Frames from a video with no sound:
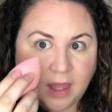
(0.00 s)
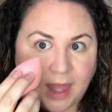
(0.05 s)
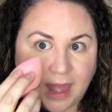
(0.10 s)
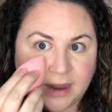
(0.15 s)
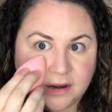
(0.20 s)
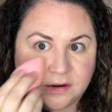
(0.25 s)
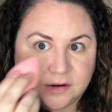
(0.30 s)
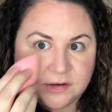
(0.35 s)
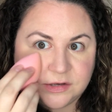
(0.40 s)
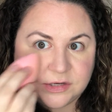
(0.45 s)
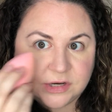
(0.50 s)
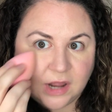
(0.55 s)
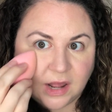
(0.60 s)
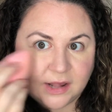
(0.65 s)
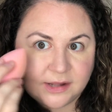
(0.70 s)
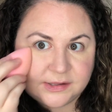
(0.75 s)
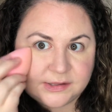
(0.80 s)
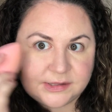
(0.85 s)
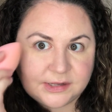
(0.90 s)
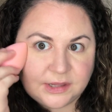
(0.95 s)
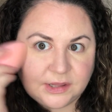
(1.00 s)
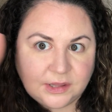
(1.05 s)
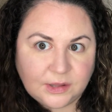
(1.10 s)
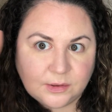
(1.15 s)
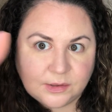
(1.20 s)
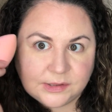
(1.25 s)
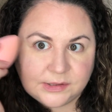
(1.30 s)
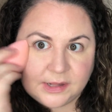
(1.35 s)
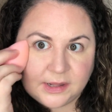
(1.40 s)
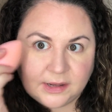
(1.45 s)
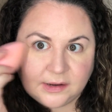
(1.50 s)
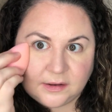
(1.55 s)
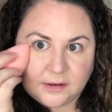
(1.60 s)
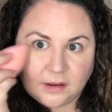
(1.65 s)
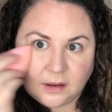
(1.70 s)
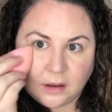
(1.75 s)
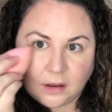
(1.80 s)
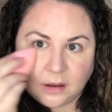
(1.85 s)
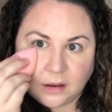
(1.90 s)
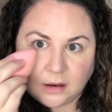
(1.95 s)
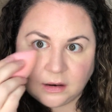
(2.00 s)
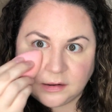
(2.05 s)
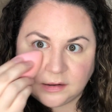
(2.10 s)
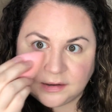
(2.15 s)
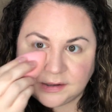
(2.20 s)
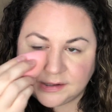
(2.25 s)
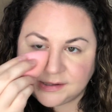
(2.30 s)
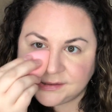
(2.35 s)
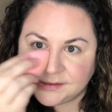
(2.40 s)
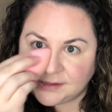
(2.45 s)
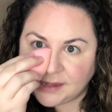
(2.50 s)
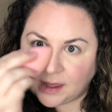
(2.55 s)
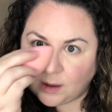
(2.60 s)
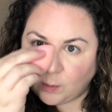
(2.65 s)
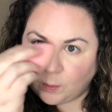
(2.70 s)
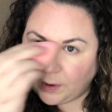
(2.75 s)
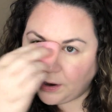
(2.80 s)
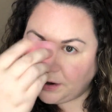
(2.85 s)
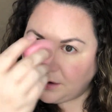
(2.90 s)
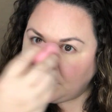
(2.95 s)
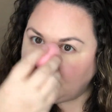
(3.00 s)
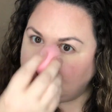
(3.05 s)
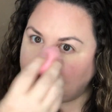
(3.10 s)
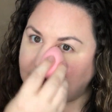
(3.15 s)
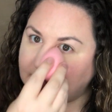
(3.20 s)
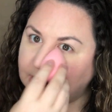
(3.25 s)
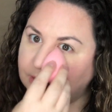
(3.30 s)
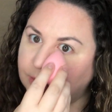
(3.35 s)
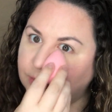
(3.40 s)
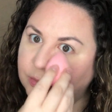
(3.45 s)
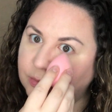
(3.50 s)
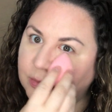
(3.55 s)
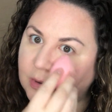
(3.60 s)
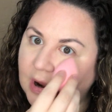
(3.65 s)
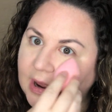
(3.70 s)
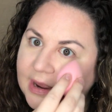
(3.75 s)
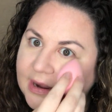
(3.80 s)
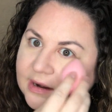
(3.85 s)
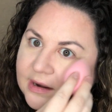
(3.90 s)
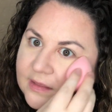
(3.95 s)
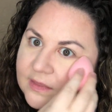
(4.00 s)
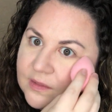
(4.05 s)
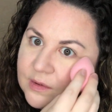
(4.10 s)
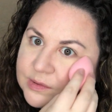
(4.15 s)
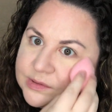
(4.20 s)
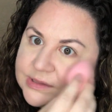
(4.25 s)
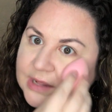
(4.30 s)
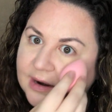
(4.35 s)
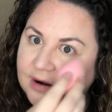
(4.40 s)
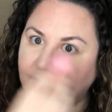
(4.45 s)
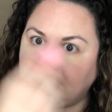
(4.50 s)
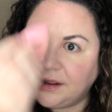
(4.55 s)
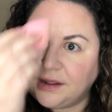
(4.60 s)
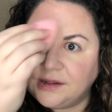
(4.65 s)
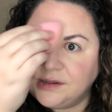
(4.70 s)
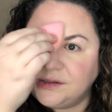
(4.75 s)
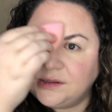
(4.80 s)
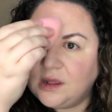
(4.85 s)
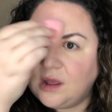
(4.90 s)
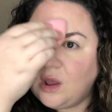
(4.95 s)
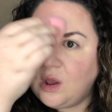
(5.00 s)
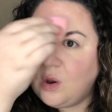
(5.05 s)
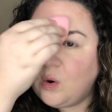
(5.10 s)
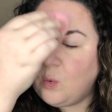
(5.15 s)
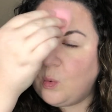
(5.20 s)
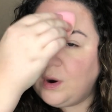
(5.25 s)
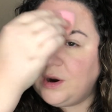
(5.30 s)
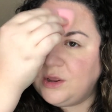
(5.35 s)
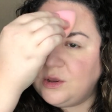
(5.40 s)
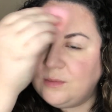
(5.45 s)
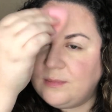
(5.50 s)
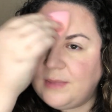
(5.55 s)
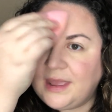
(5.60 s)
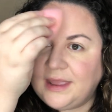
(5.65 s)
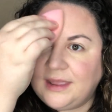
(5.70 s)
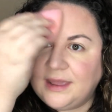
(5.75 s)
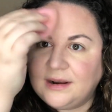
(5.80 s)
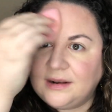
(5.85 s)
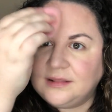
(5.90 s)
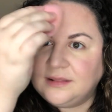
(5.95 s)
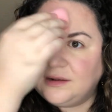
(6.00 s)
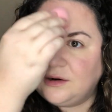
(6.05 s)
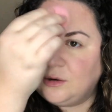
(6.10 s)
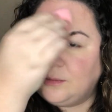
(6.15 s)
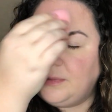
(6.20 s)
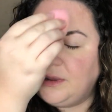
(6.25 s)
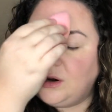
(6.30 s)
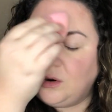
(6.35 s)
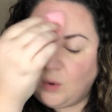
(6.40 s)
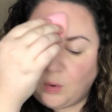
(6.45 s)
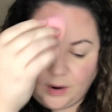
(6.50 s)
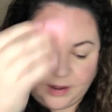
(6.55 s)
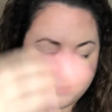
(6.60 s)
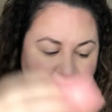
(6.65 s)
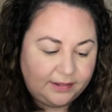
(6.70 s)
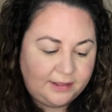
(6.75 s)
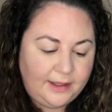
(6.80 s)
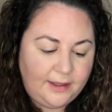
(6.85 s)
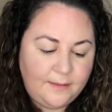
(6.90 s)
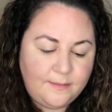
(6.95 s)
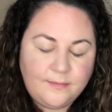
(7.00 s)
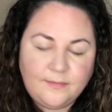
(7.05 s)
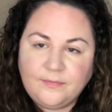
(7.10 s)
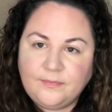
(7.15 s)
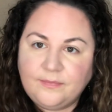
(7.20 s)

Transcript: and just use it to set where you need, right in those areas where you may get a little bit oily